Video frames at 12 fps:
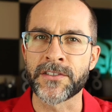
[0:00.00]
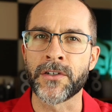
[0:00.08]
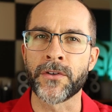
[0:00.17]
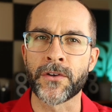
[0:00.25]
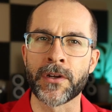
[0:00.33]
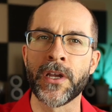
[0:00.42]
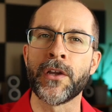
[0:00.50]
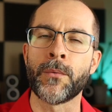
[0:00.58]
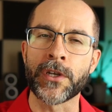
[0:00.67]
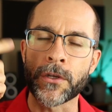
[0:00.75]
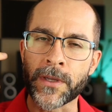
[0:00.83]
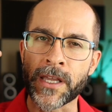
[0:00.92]
So
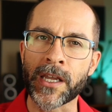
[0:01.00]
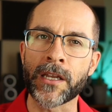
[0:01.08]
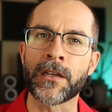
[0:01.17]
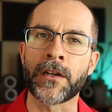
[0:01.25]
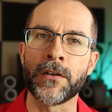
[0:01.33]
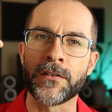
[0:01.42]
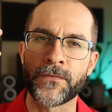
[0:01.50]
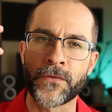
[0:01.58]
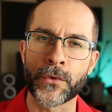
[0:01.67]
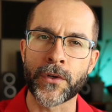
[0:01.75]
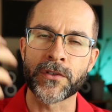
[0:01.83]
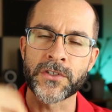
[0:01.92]
when you eat,
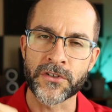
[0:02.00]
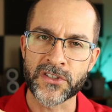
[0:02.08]
food goes in